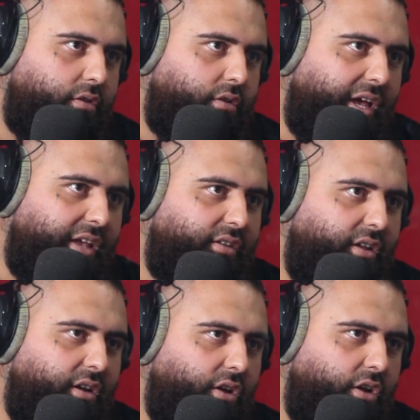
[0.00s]
19,
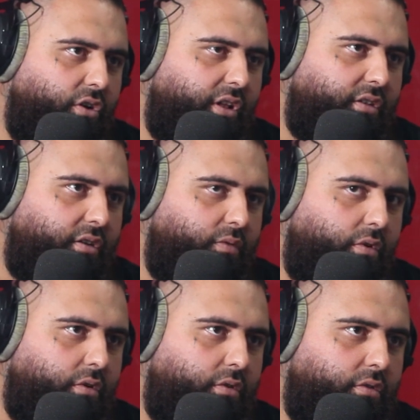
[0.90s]

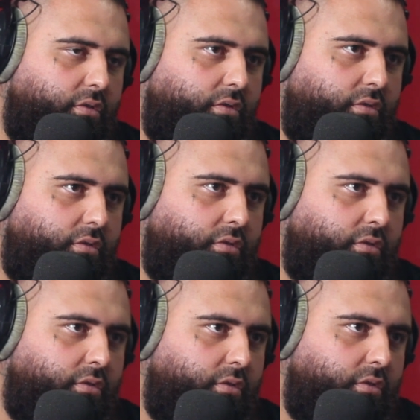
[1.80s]
what?
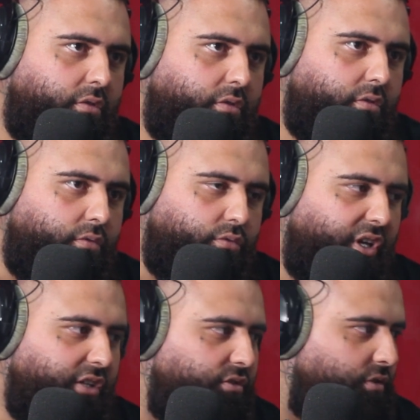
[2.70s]
It was
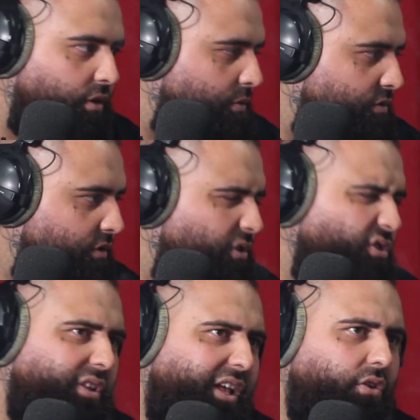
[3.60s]
ages ago, wasn't it? Oh,
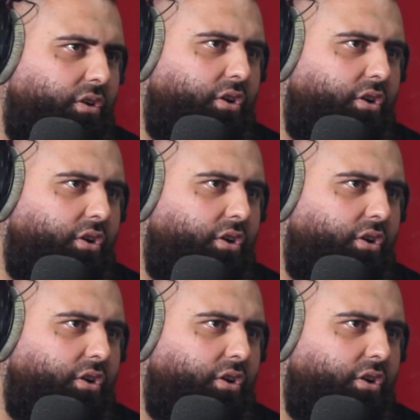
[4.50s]
not that long ago,